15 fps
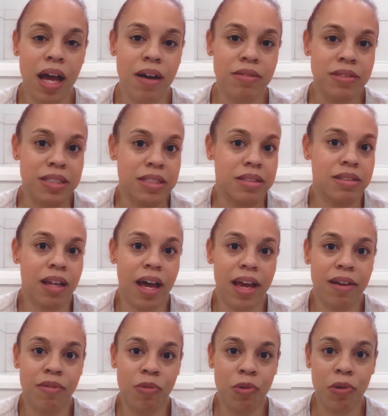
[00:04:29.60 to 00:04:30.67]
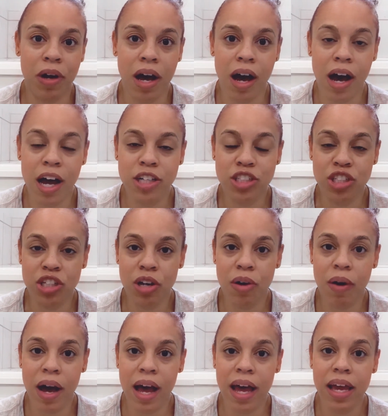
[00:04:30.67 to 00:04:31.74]
was like, well, God,
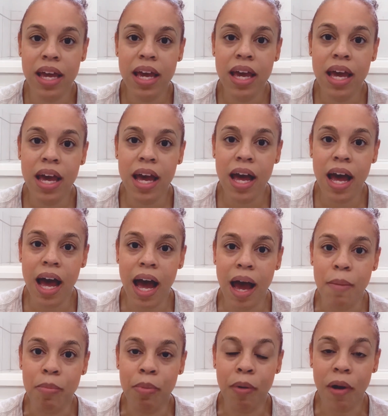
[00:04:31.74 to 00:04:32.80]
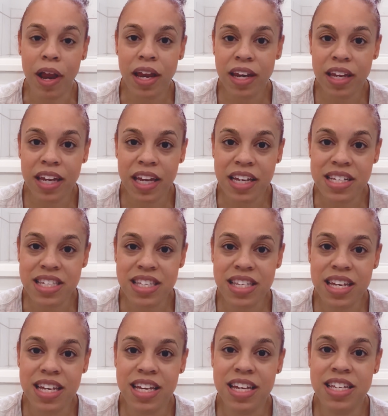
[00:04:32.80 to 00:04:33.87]
I prayed against
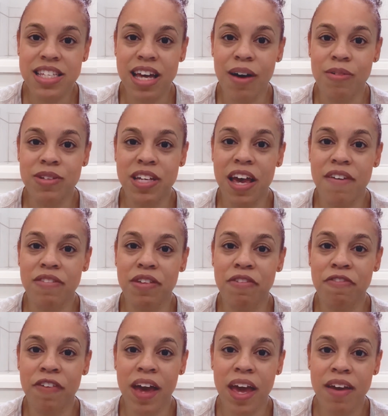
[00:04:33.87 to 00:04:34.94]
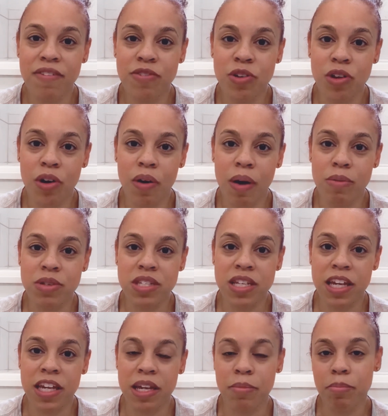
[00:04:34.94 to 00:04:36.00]
this. I was having the faith. I was
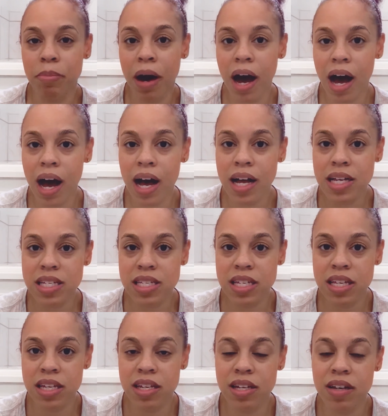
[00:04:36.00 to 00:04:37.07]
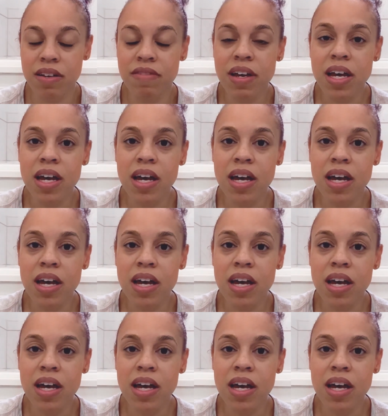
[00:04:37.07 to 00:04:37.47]
thinking positive.